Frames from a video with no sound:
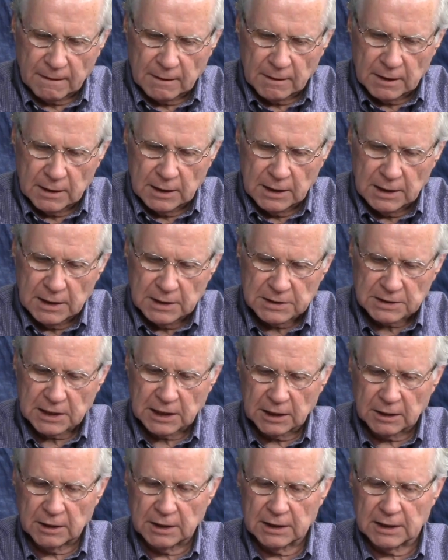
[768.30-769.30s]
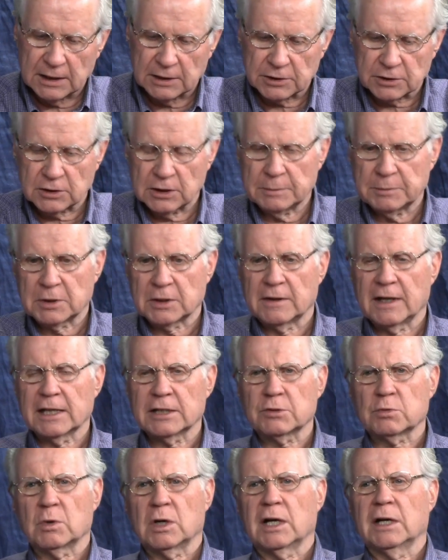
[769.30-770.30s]
he's carrying out Scripture.
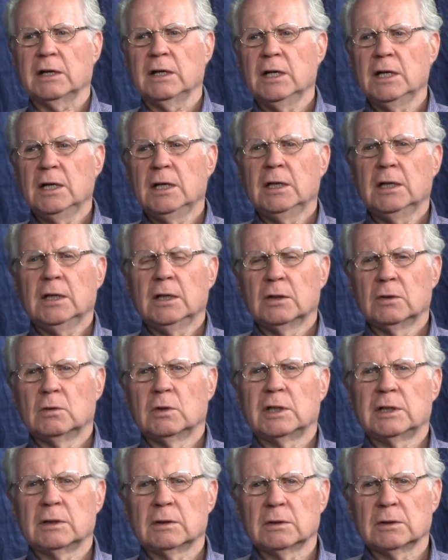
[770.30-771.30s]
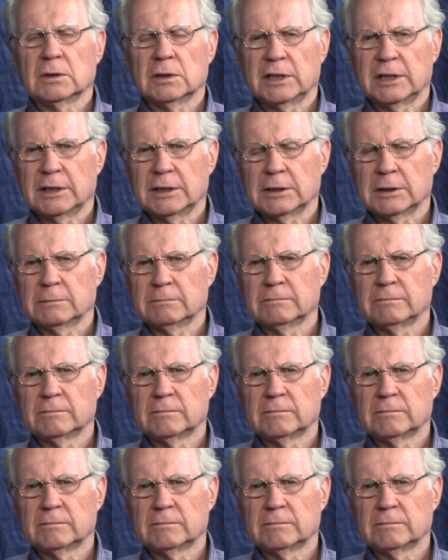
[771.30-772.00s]
That's why, when when um,